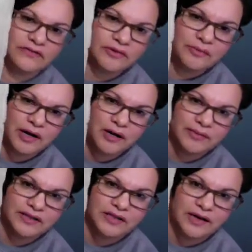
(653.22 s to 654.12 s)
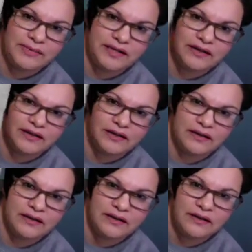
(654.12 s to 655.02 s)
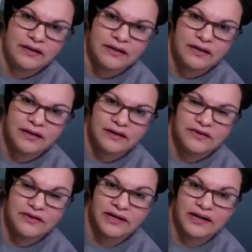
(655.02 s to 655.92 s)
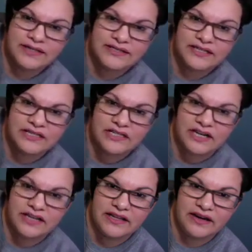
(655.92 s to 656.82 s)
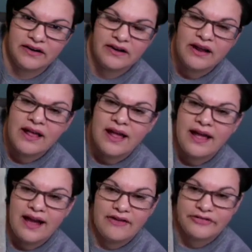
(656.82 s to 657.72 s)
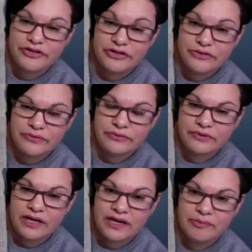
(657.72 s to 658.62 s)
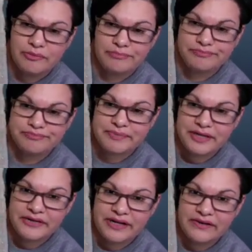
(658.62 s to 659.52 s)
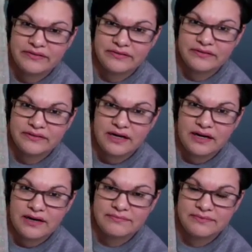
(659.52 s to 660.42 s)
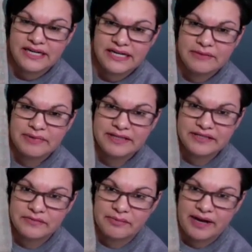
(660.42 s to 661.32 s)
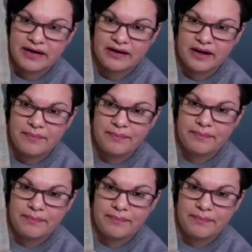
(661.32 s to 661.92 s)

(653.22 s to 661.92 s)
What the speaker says: from Hobby Lobby. You can kind of see it shining there. After June, I petered out. I need to pick this one back up.